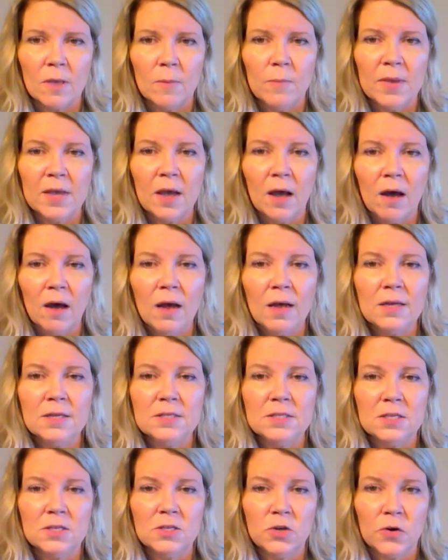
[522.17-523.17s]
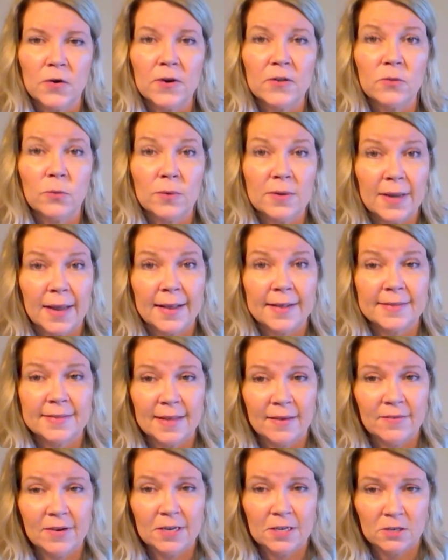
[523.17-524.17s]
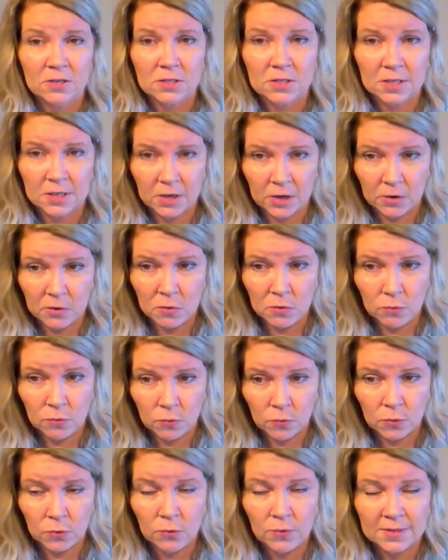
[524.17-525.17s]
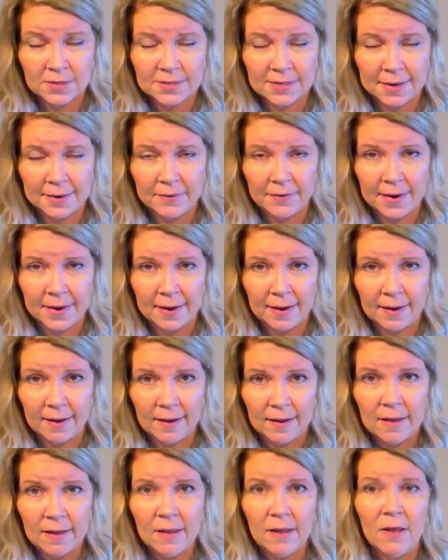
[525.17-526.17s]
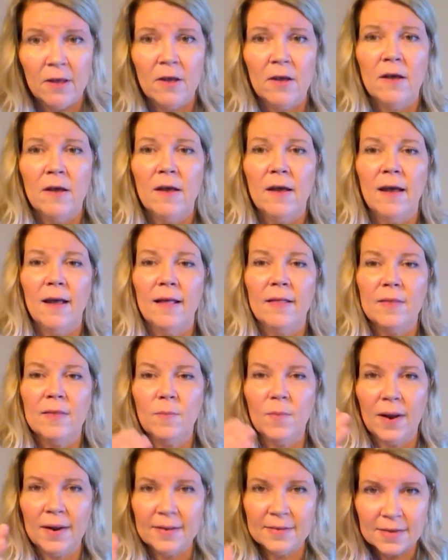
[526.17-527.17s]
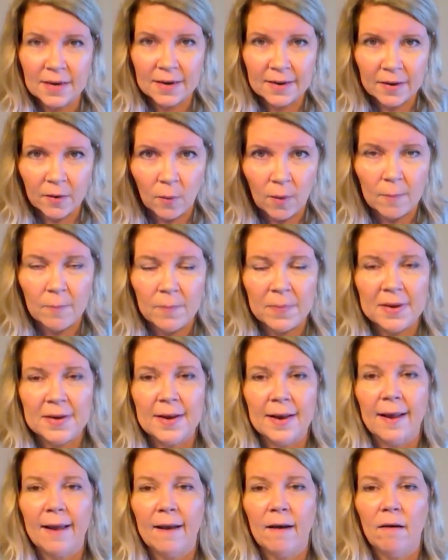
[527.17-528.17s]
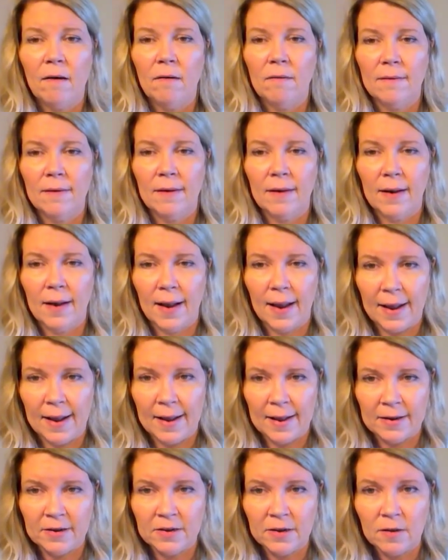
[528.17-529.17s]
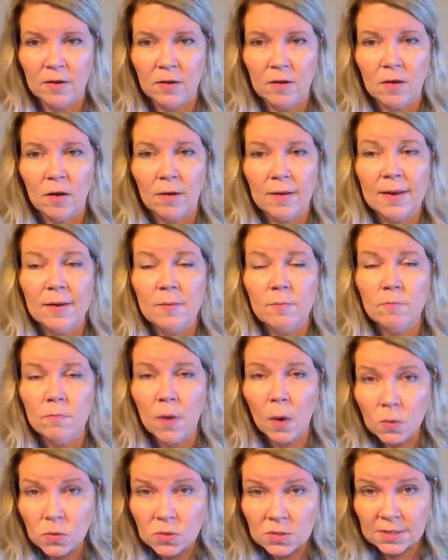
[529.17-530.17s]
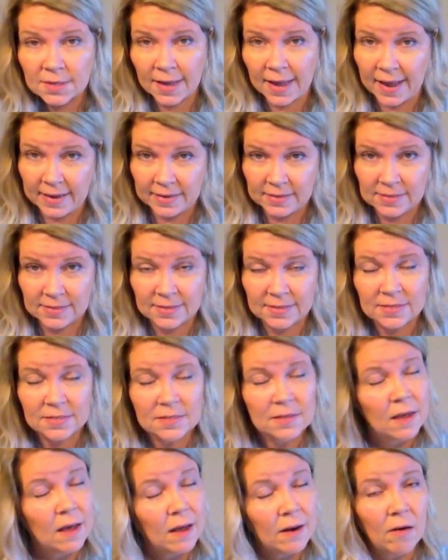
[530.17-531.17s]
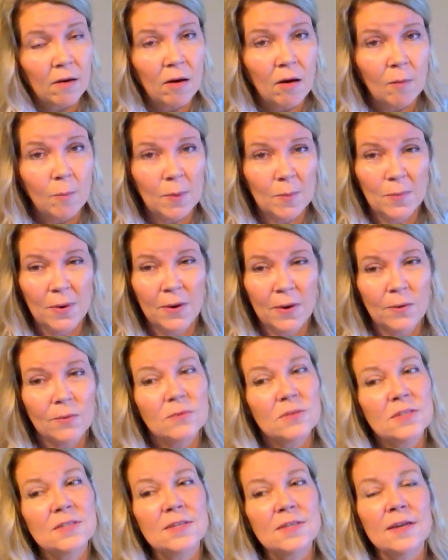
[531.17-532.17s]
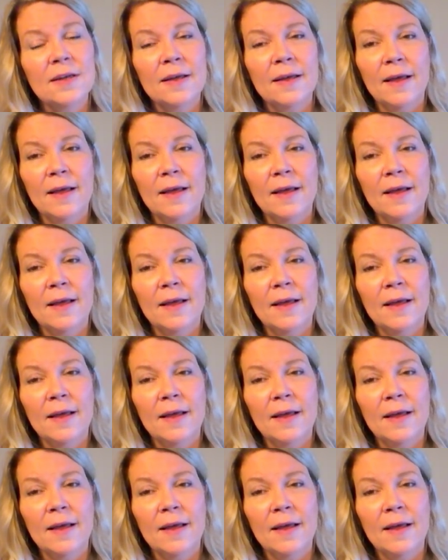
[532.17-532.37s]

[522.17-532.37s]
because Uranus will take 7 years to go through this area, the money's going to go up and down. And in most cases, not all, but most,